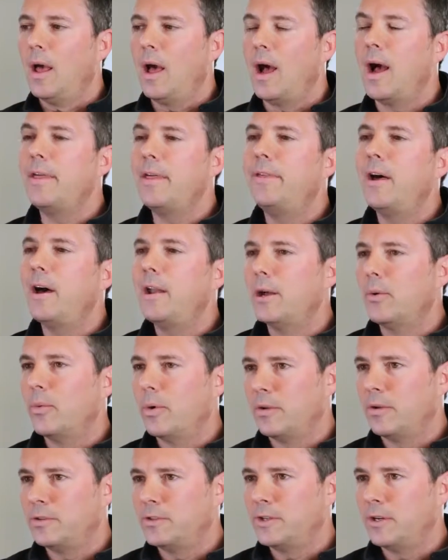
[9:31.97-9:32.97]
I thought I
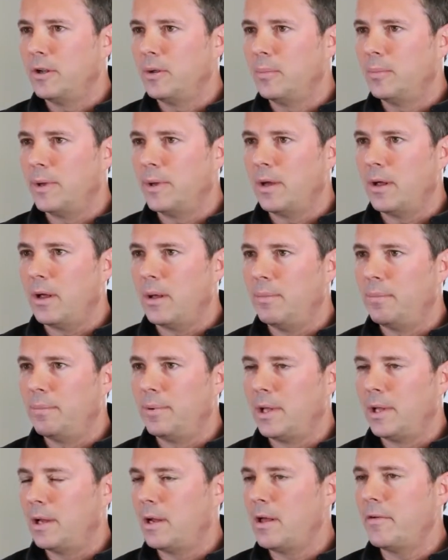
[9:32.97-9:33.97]
was, Cheryl,
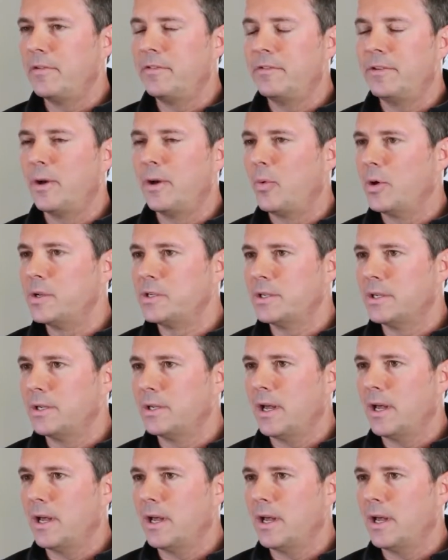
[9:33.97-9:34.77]
but obviously I wasn't.